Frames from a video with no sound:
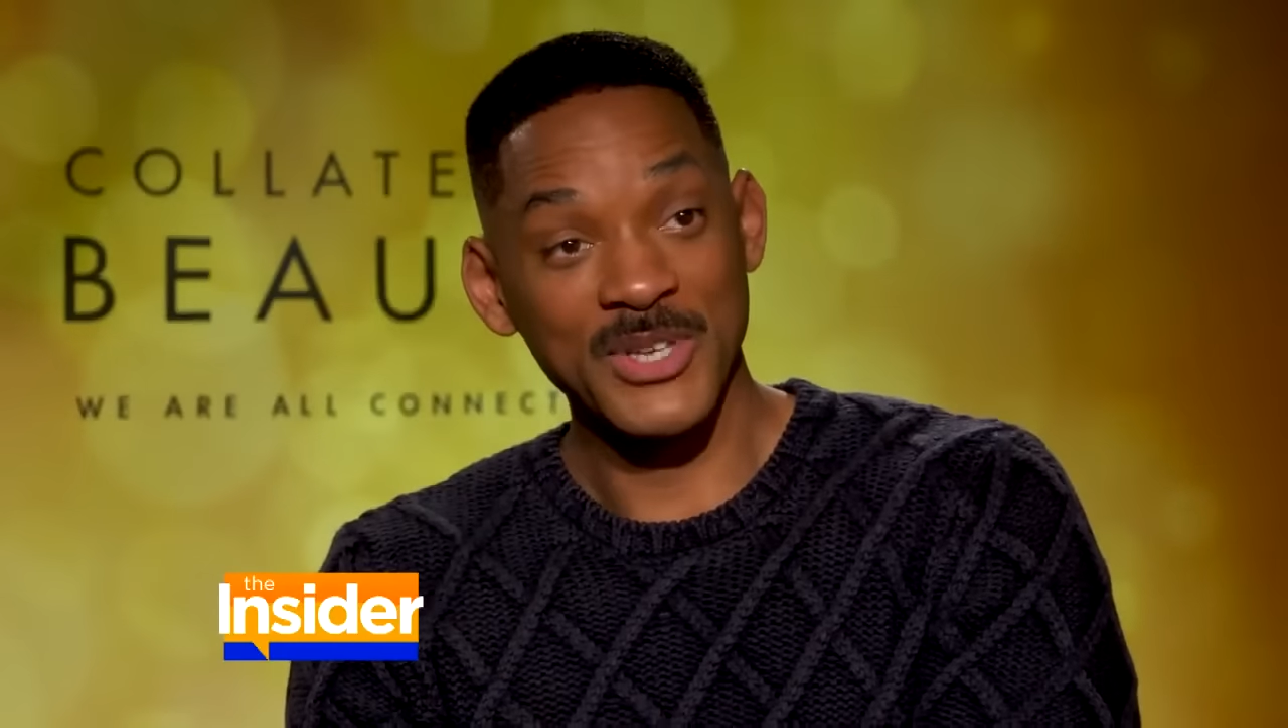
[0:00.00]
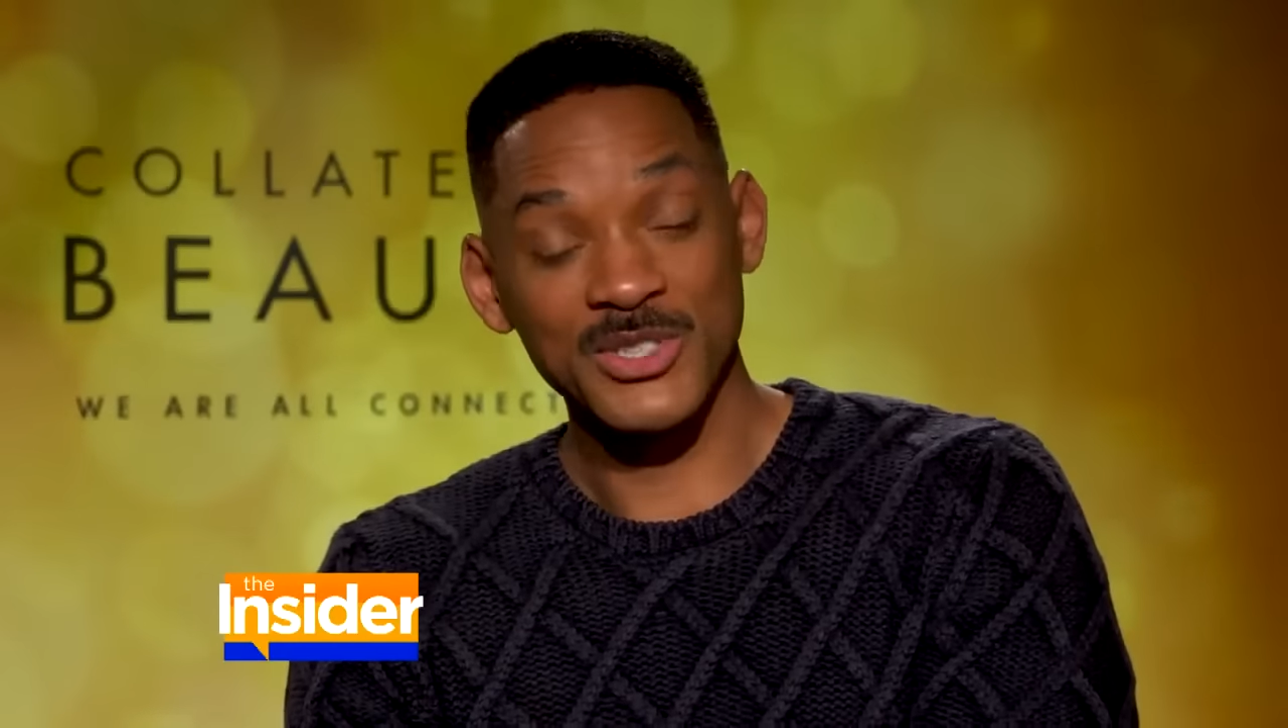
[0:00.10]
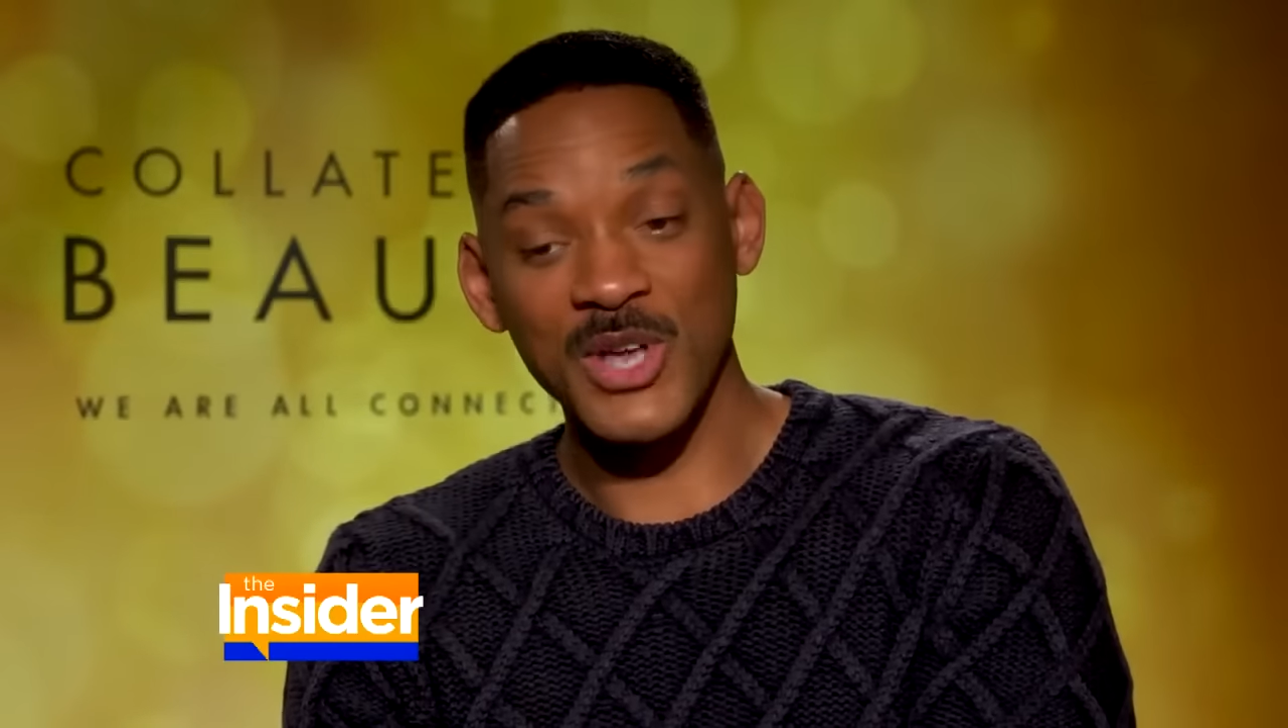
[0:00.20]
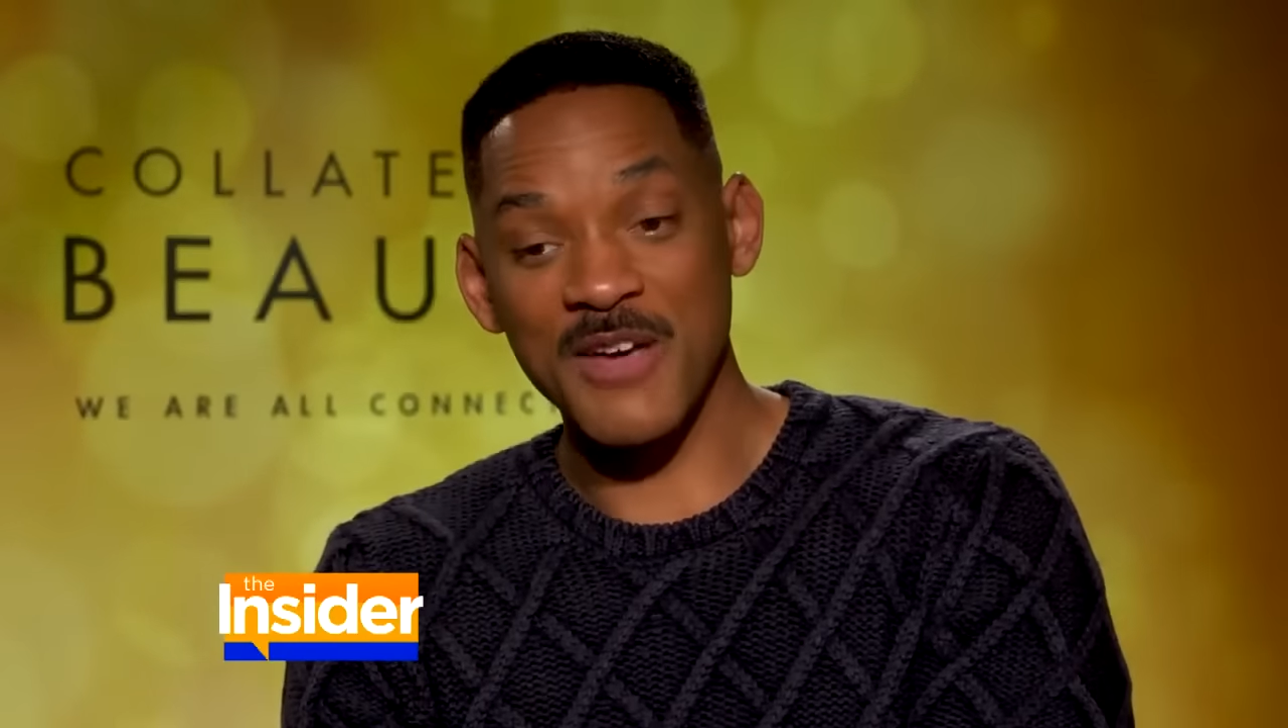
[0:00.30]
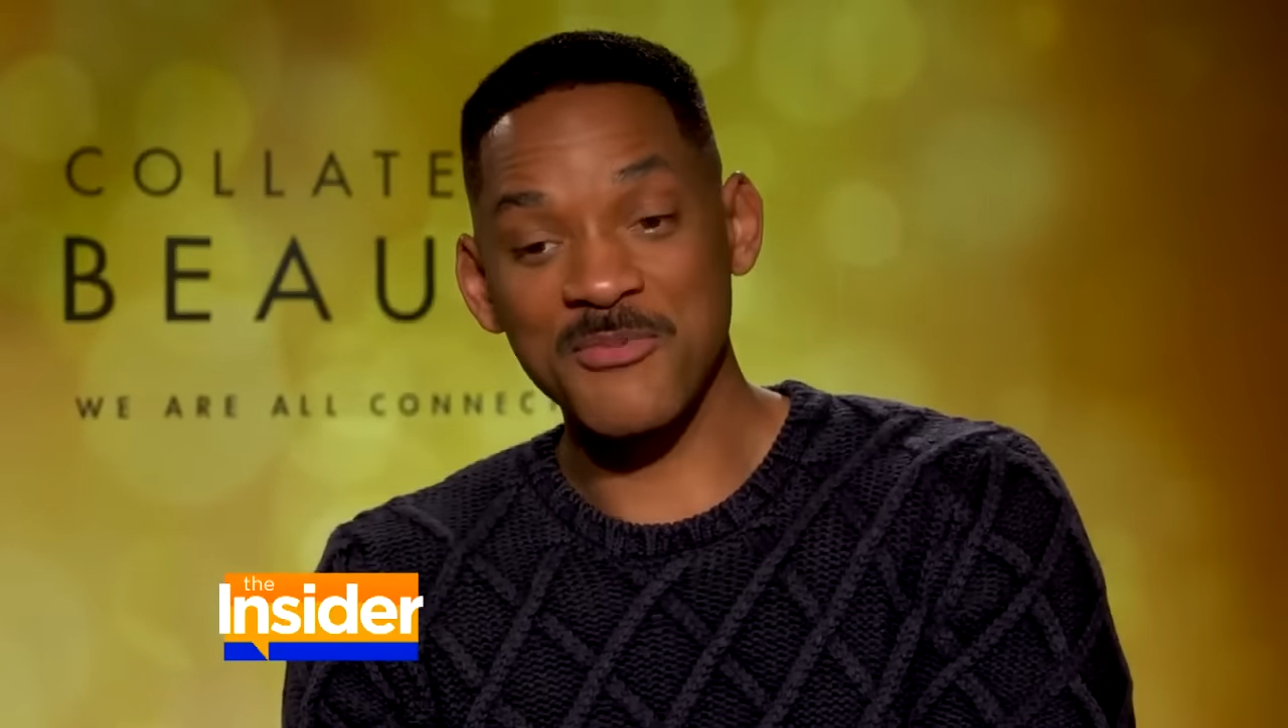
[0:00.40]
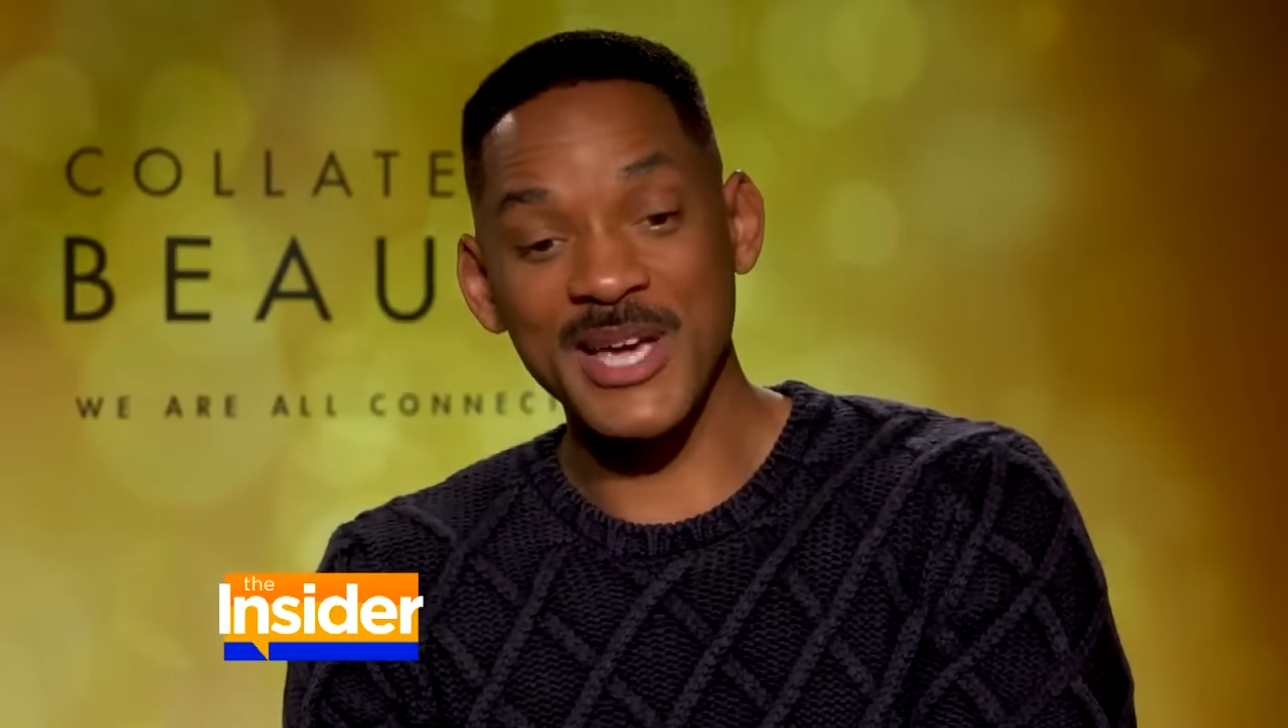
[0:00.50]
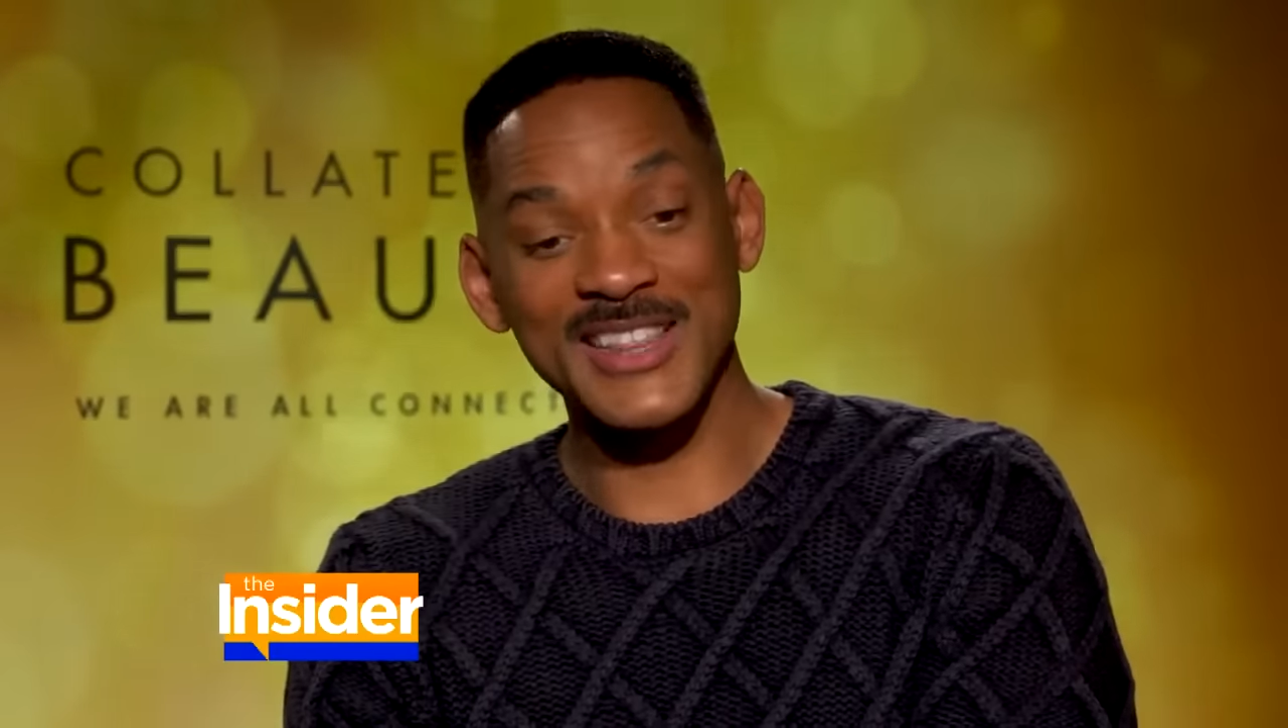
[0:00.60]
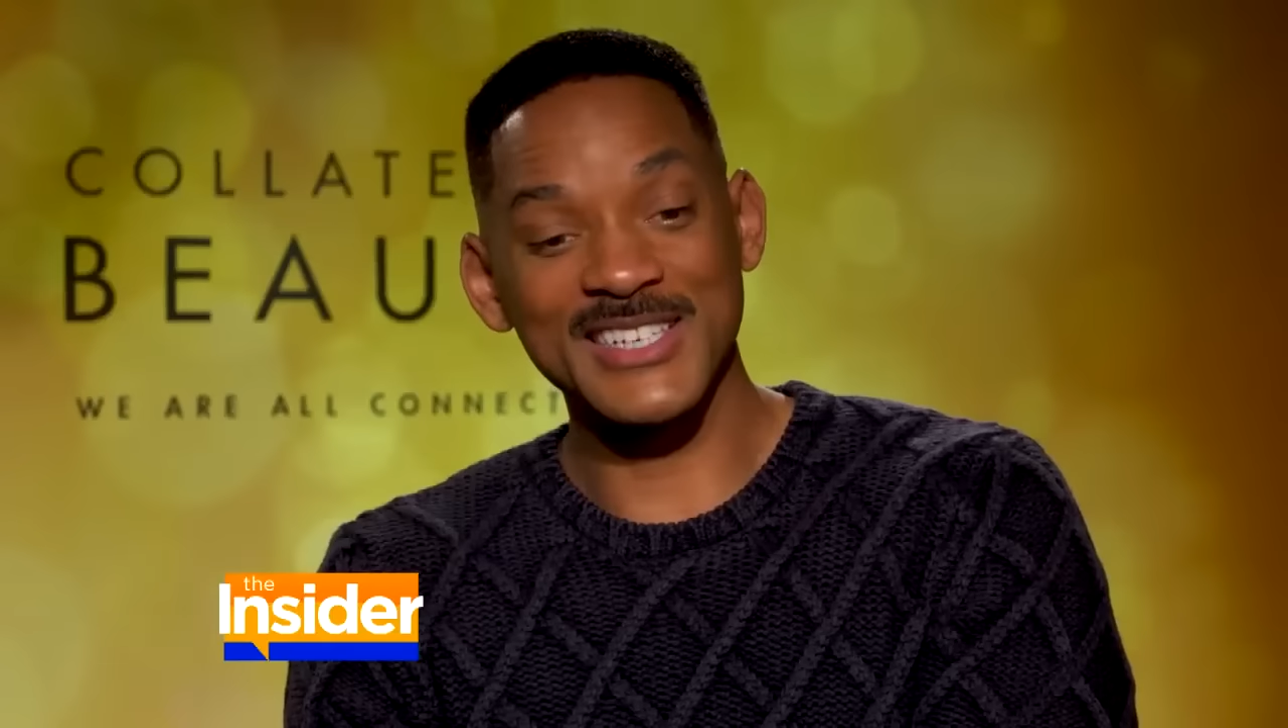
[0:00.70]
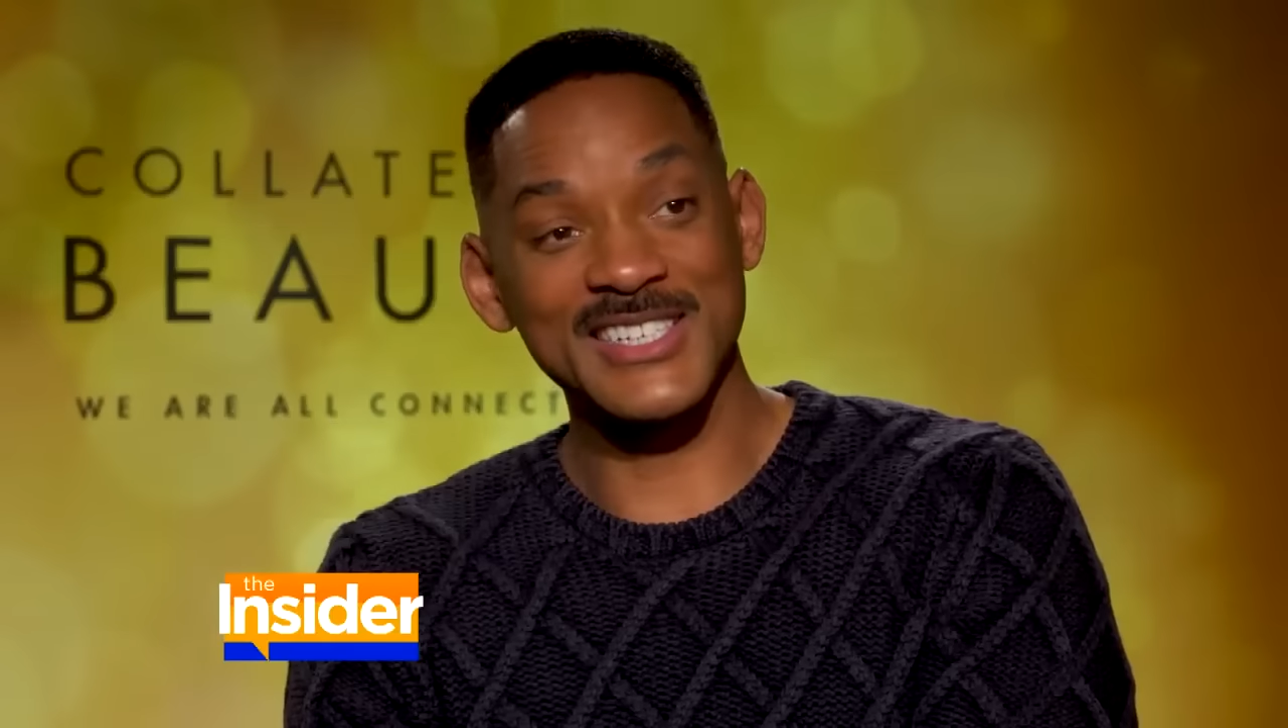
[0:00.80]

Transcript: so I've made the